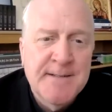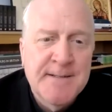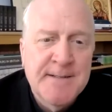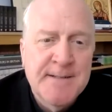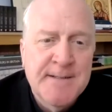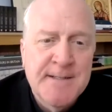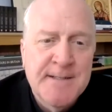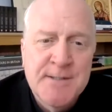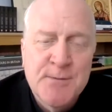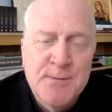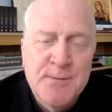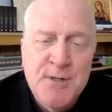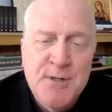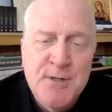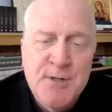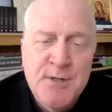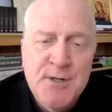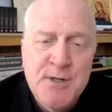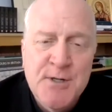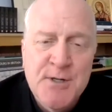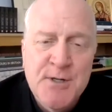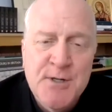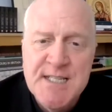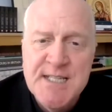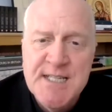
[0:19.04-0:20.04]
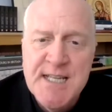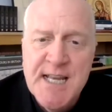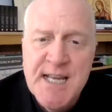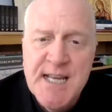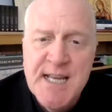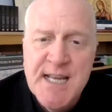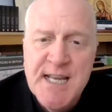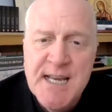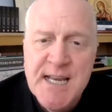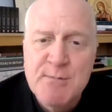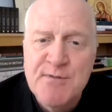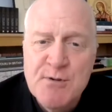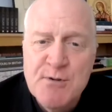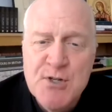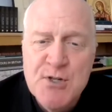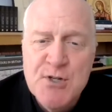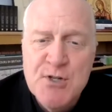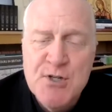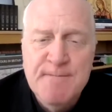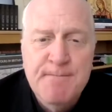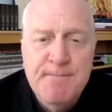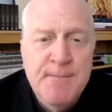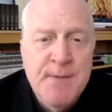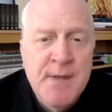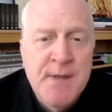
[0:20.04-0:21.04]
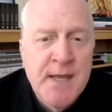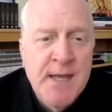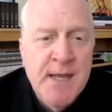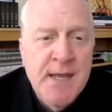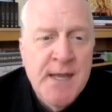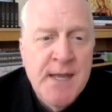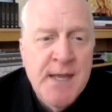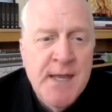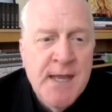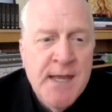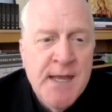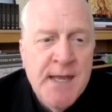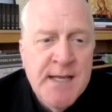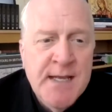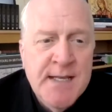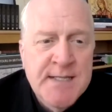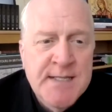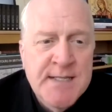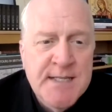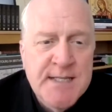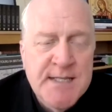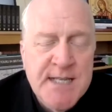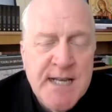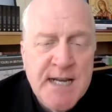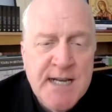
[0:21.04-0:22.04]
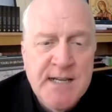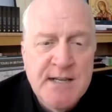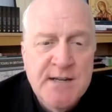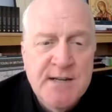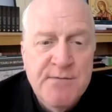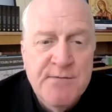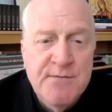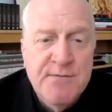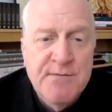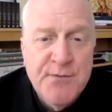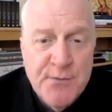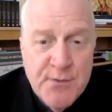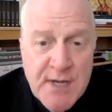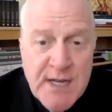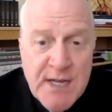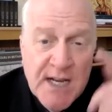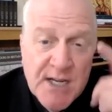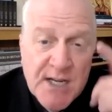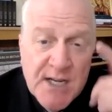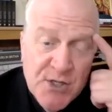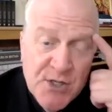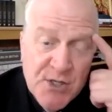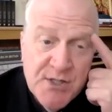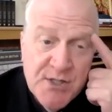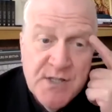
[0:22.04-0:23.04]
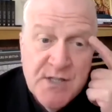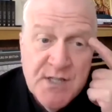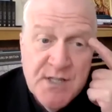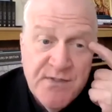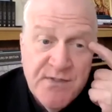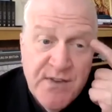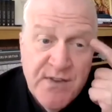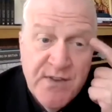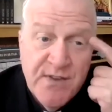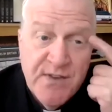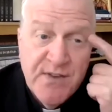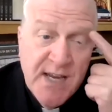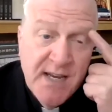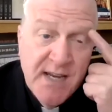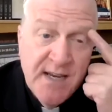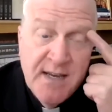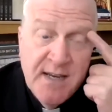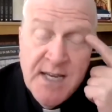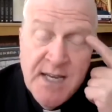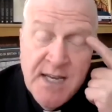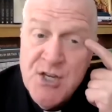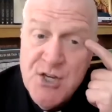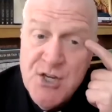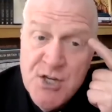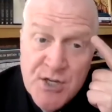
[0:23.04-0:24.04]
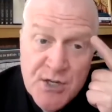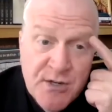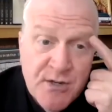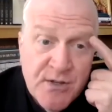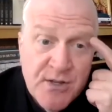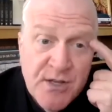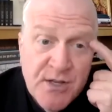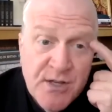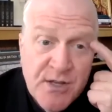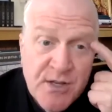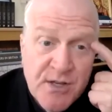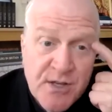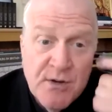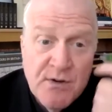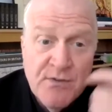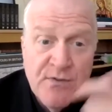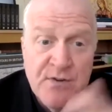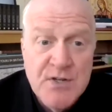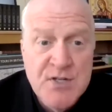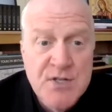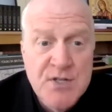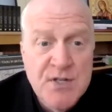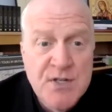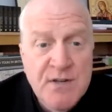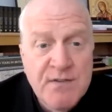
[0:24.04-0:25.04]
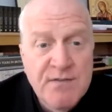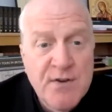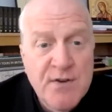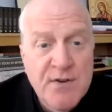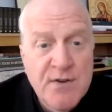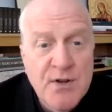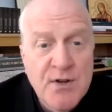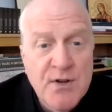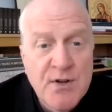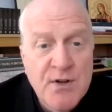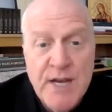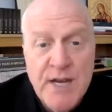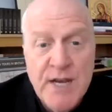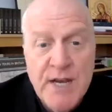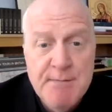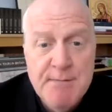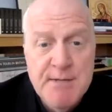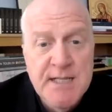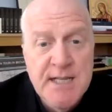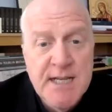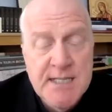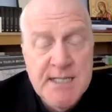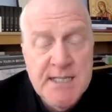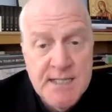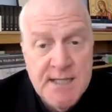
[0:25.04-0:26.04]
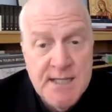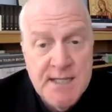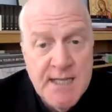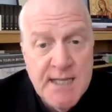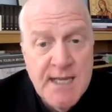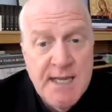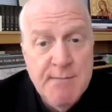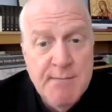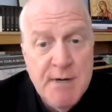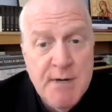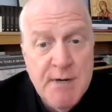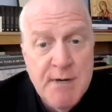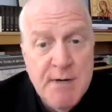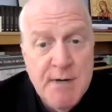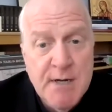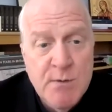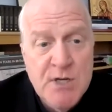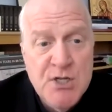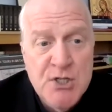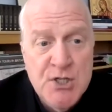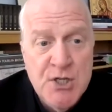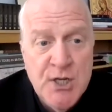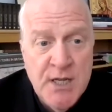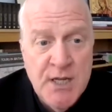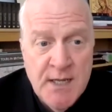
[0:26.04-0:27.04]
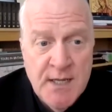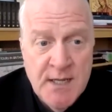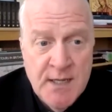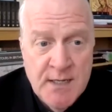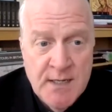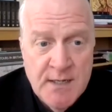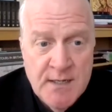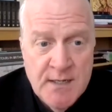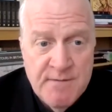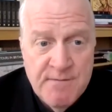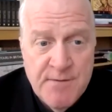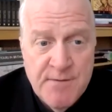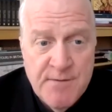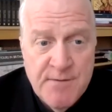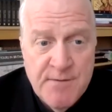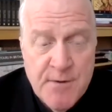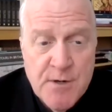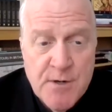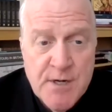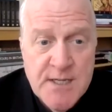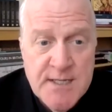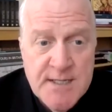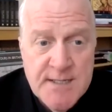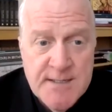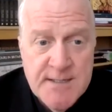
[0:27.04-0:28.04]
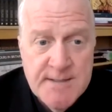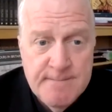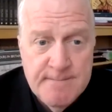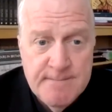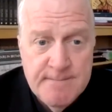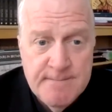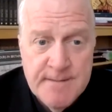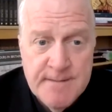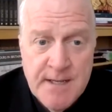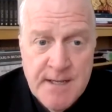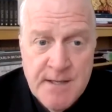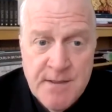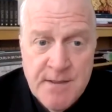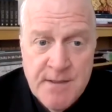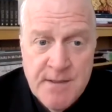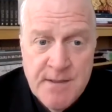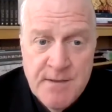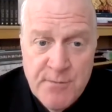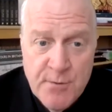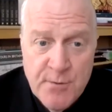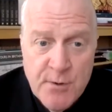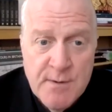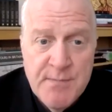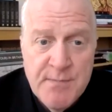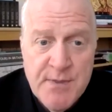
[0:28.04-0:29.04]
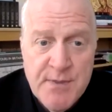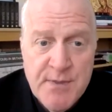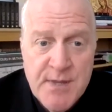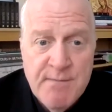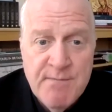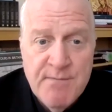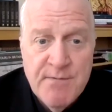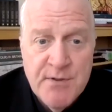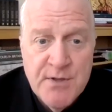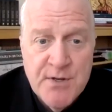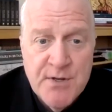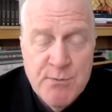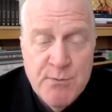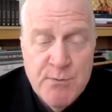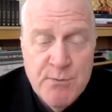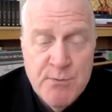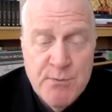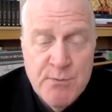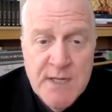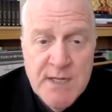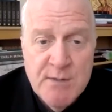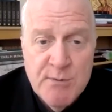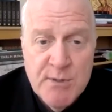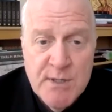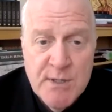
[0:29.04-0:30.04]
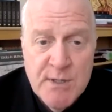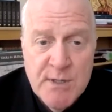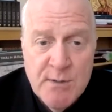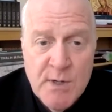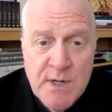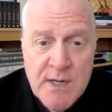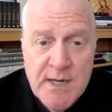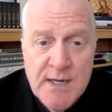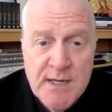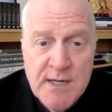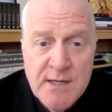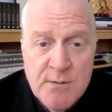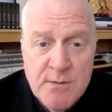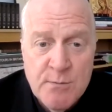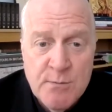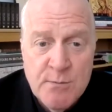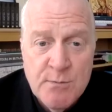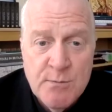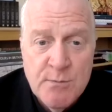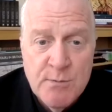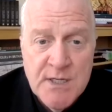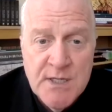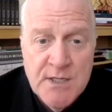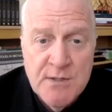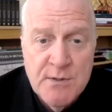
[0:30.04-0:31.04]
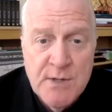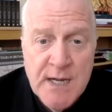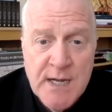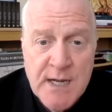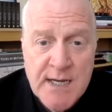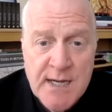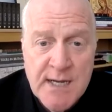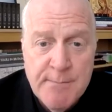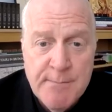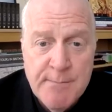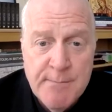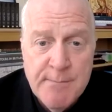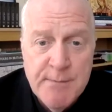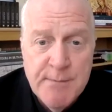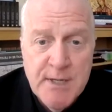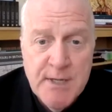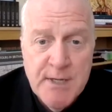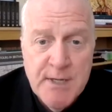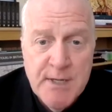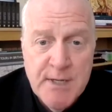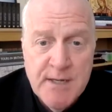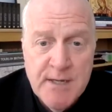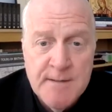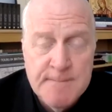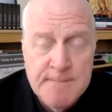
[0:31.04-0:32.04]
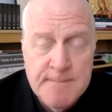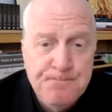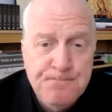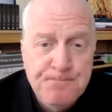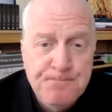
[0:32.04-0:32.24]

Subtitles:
called Toward a Sustainable Future. It's the second of 3 lectures in this vein. Each year, the University of Notre Dame selects a theme on which to focus, and the forum theme for the 2021 and 22 academic year